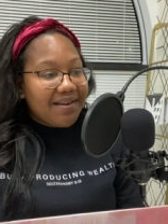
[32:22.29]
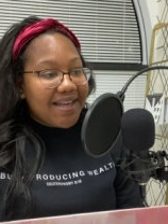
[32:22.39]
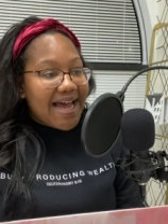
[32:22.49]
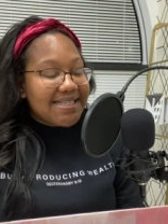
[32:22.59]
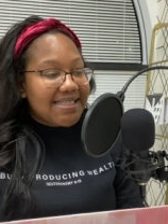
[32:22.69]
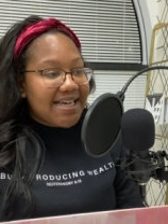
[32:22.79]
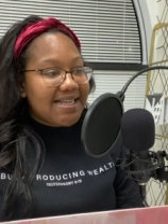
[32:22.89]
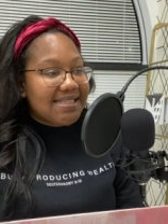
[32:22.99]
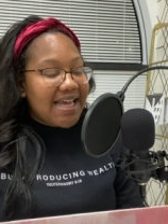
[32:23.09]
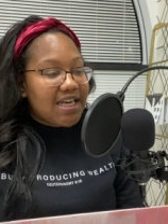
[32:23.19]

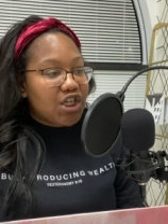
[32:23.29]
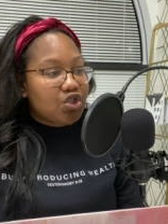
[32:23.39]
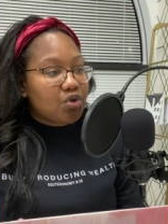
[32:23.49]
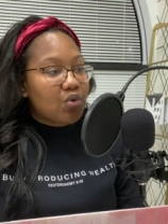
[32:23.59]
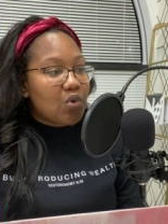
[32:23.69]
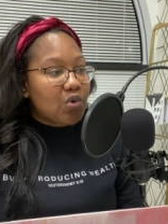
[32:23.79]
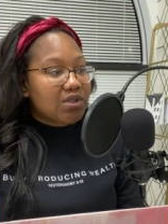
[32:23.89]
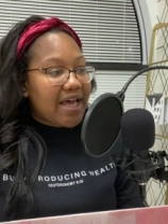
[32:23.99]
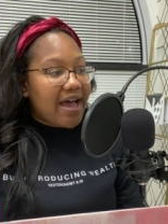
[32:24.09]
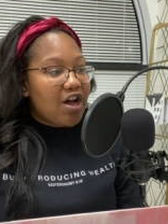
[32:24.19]
lessons and the tools
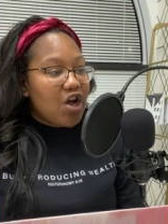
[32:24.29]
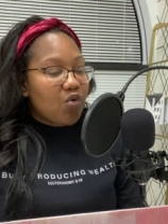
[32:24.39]
that